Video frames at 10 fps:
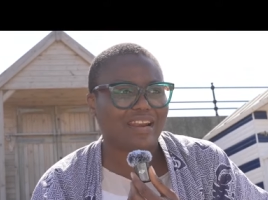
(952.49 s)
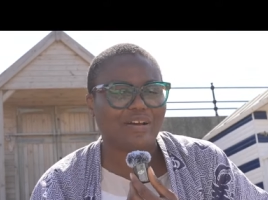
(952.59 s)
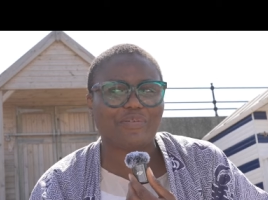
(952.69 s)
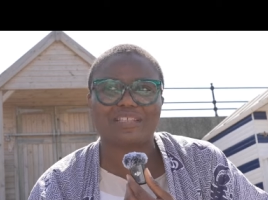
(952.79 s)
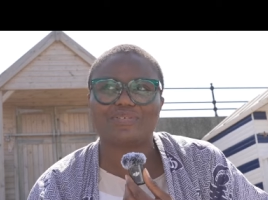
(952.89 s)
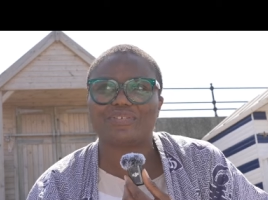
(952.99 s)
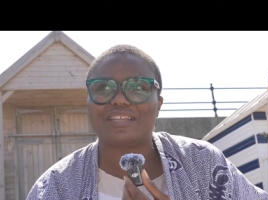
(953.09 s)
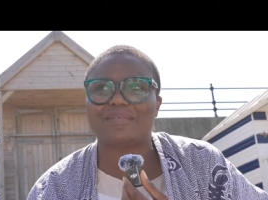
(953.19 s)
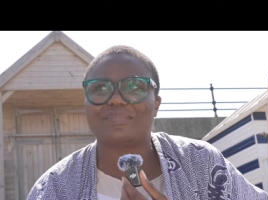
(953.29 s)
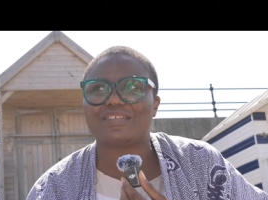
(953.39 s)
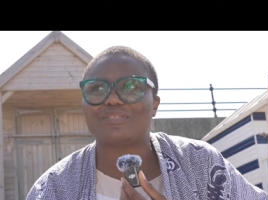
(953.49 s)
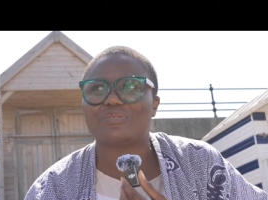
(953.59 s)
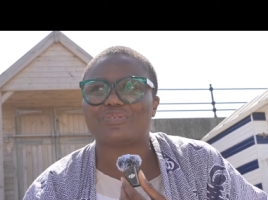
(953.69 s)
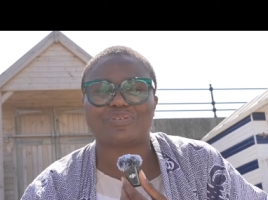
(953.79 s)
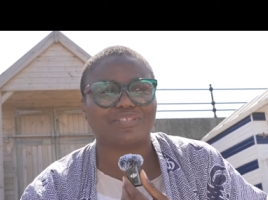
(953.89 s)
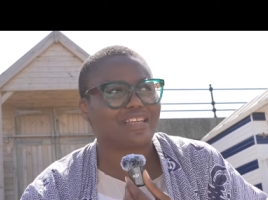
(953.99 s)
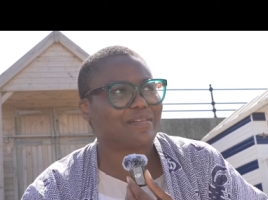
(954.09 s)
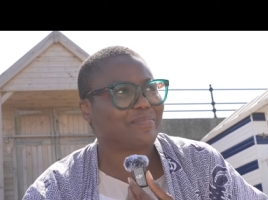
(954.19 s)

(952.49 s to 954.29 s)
allowance for them. There's no such,